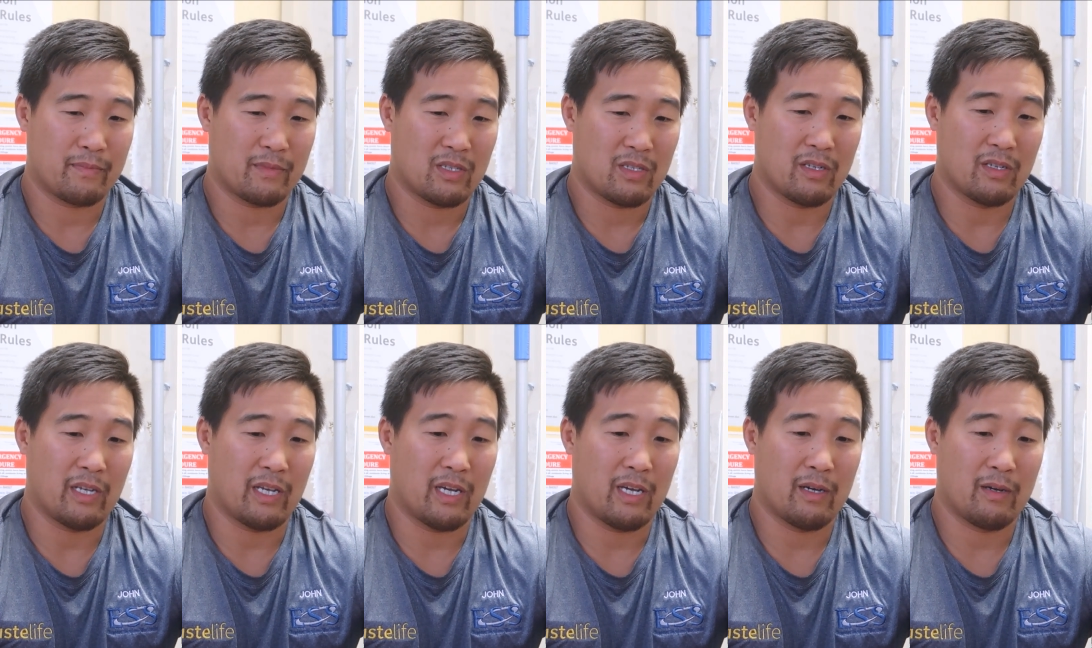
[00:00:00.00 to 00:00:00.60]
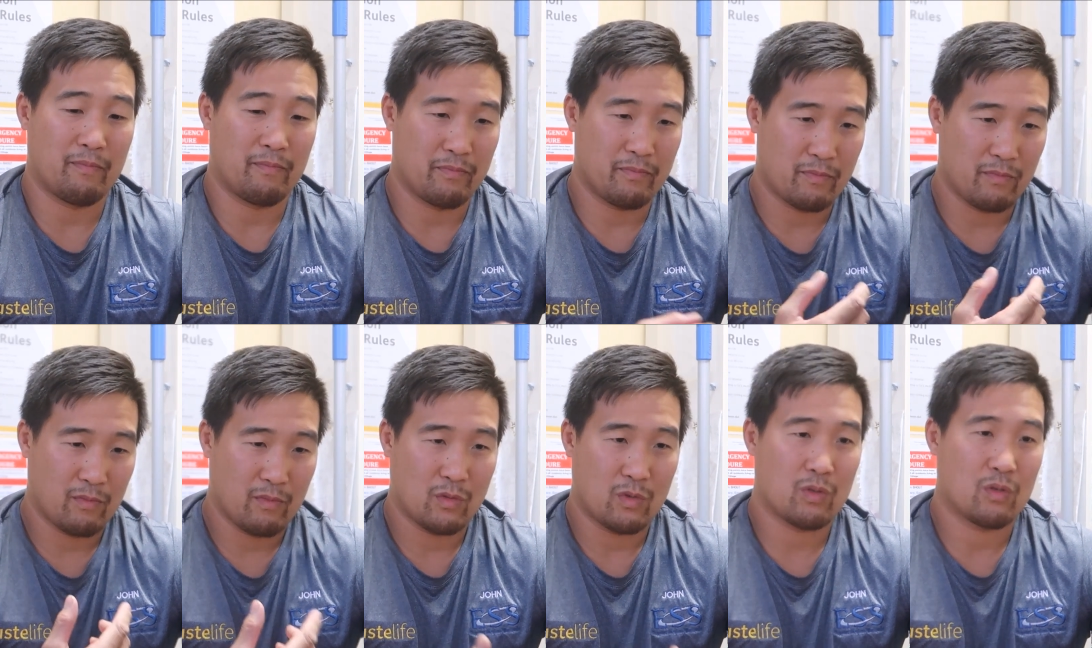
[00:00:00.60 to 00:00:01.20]
sit down,
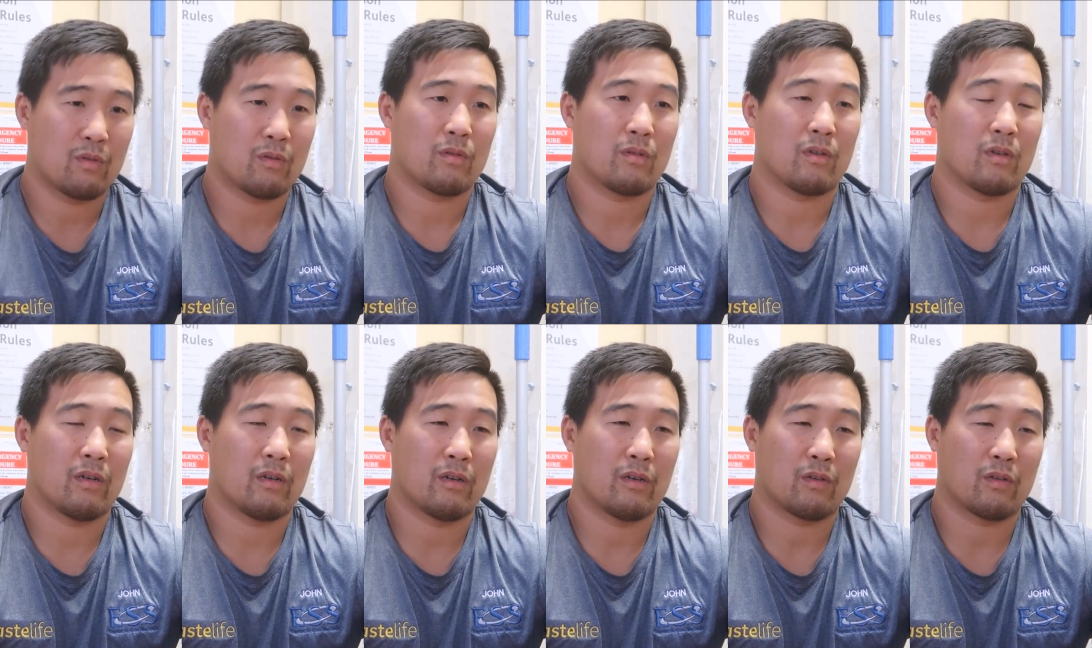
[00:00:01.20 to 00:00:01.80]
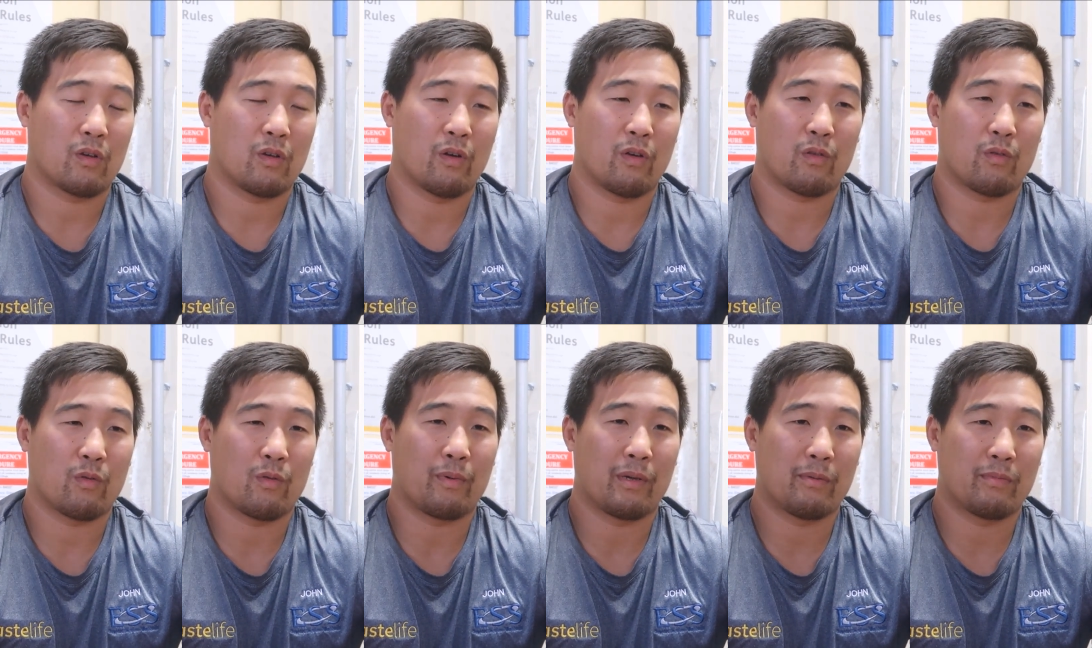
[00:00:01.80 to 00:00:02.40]
go
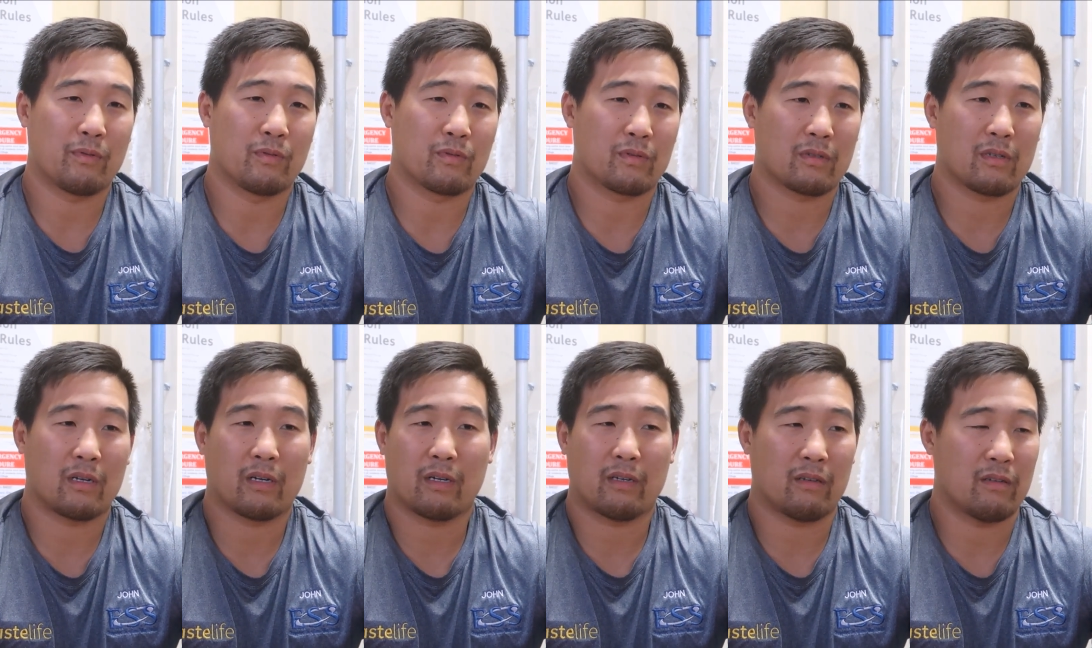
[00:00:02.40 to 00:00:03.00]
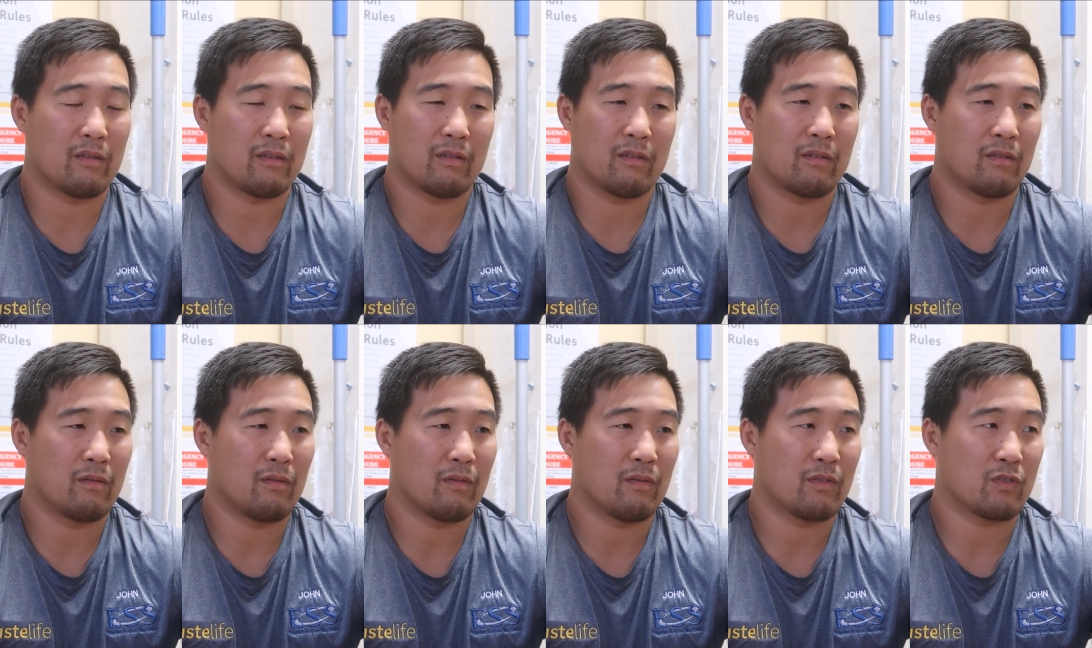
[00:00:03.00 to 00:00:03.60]
through people's
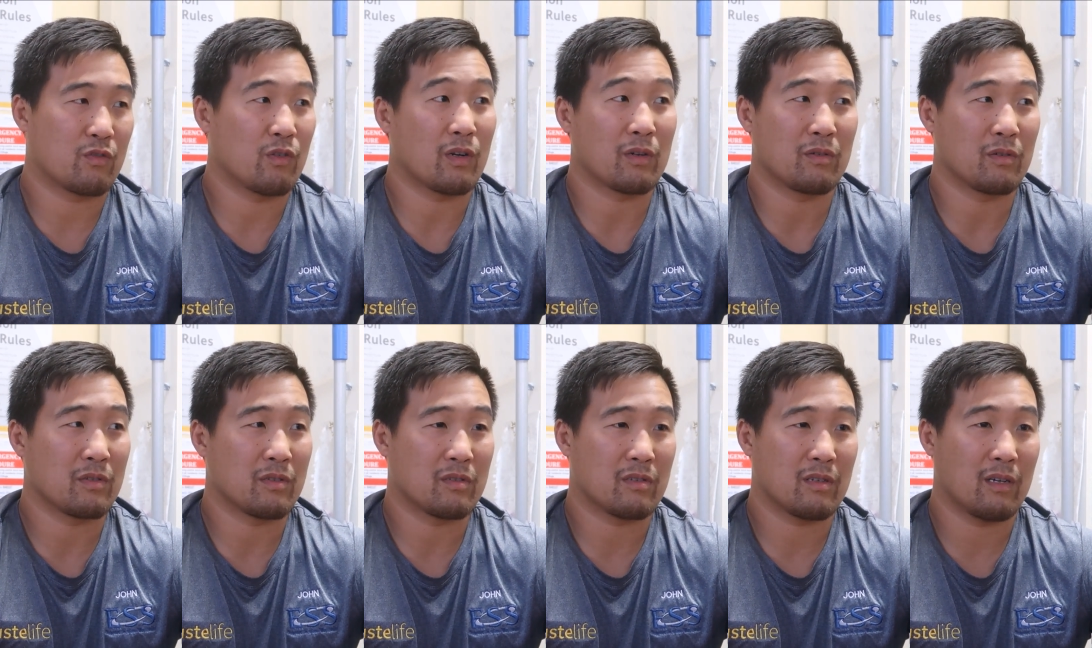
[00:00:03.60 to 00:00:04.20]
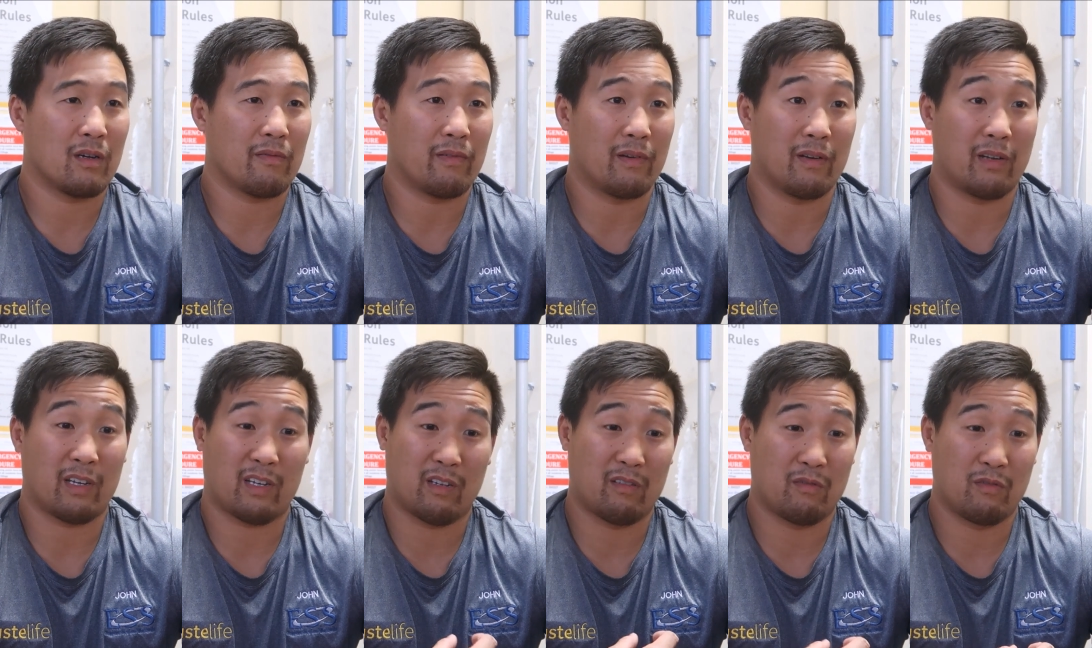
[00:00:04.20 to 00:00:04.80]
struggles and stuff, and
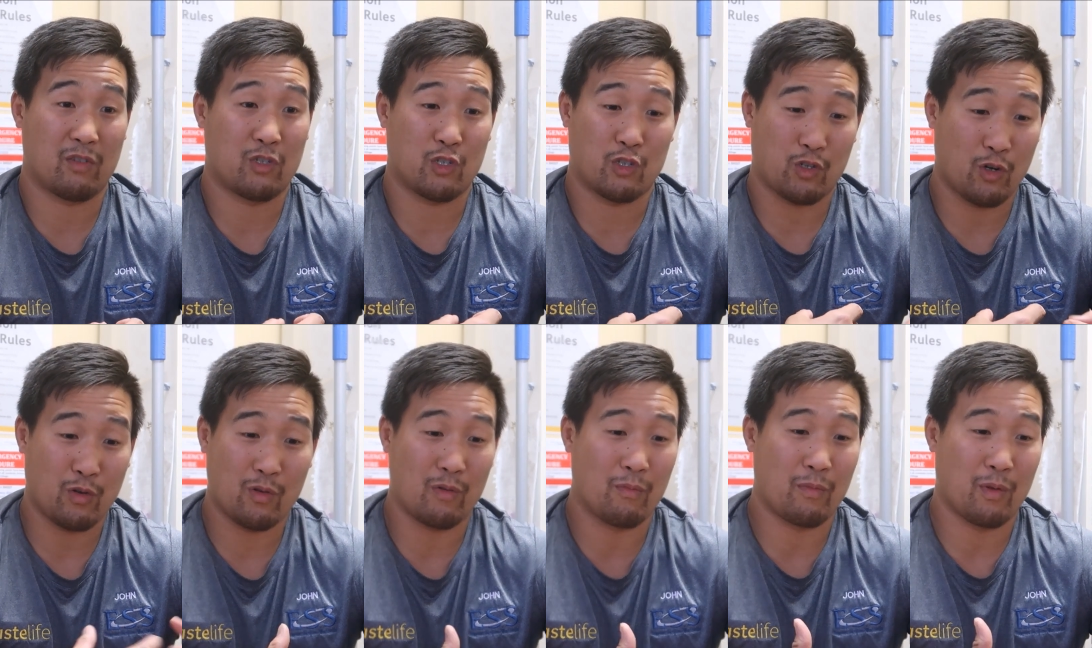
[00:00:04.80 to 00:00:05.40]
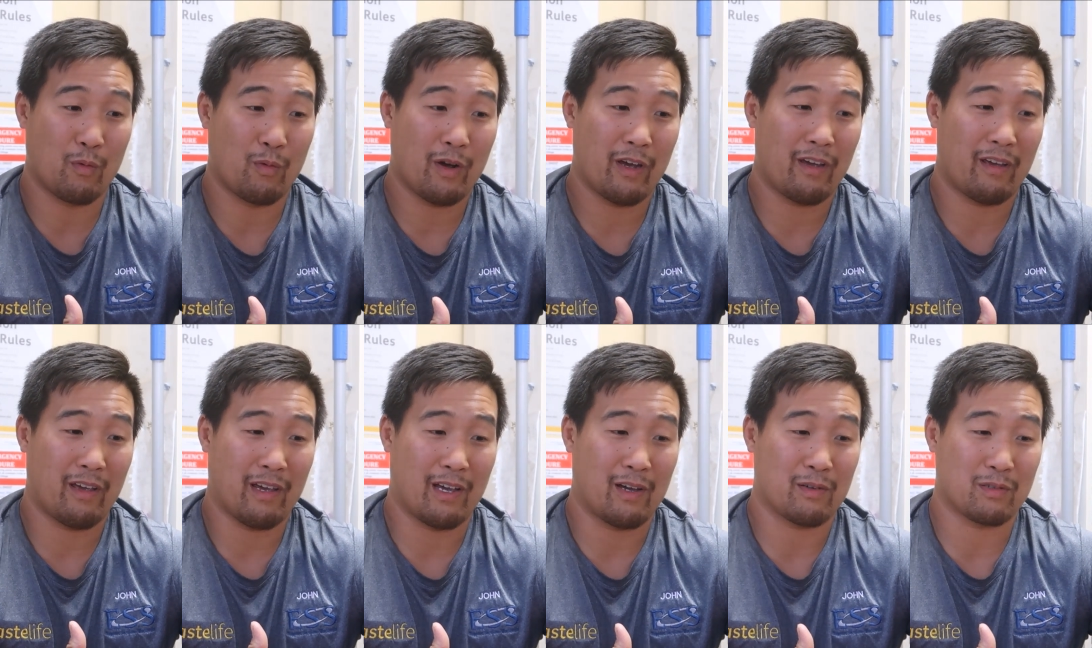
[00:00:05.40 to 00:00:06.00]
I can show them the
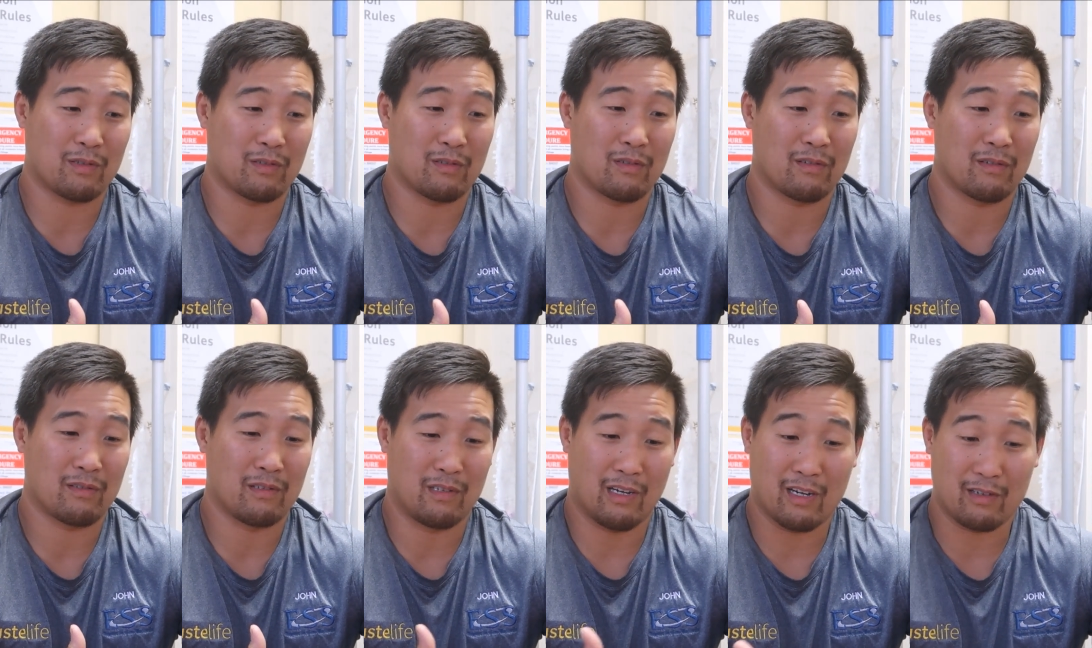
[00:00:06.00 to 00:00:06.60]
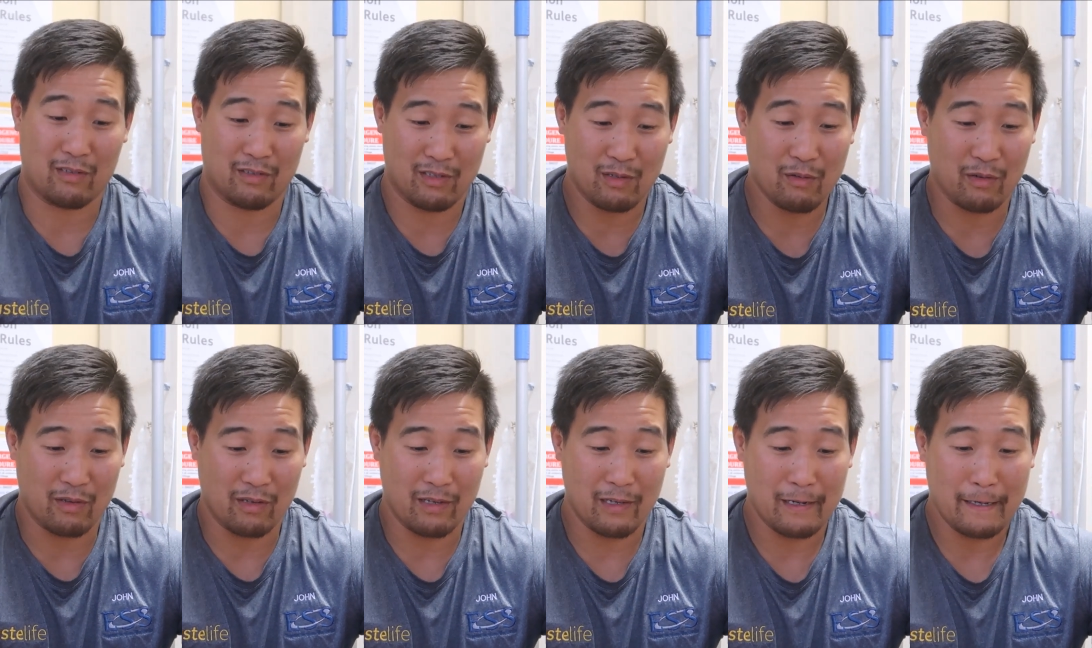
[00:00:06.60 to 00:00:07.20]
way how to deal
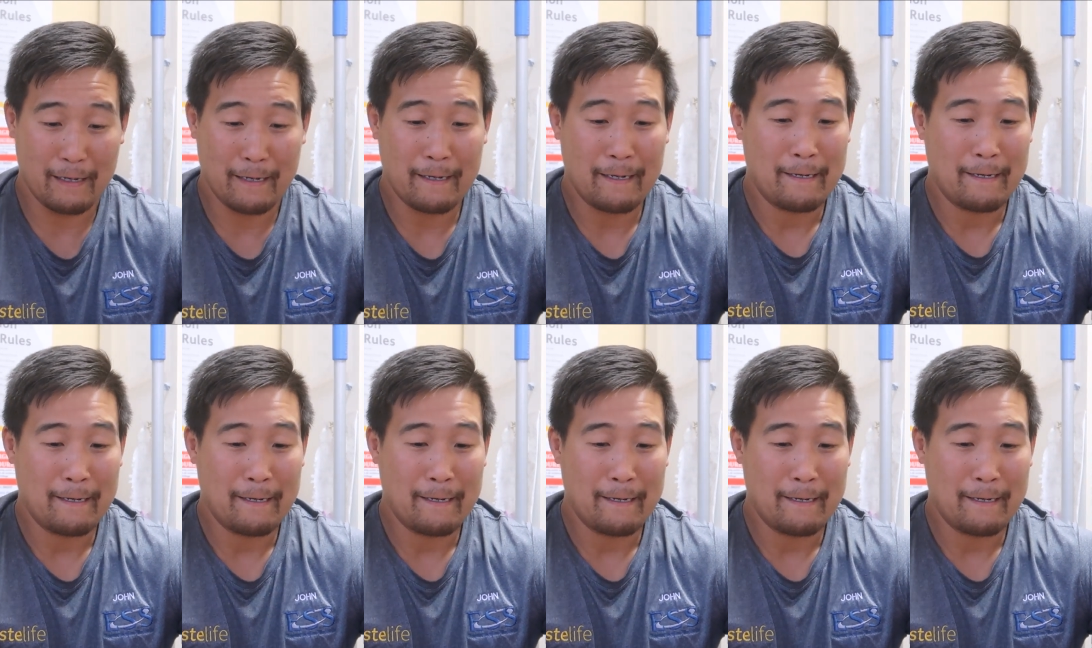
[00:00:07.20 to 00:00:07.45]
with it.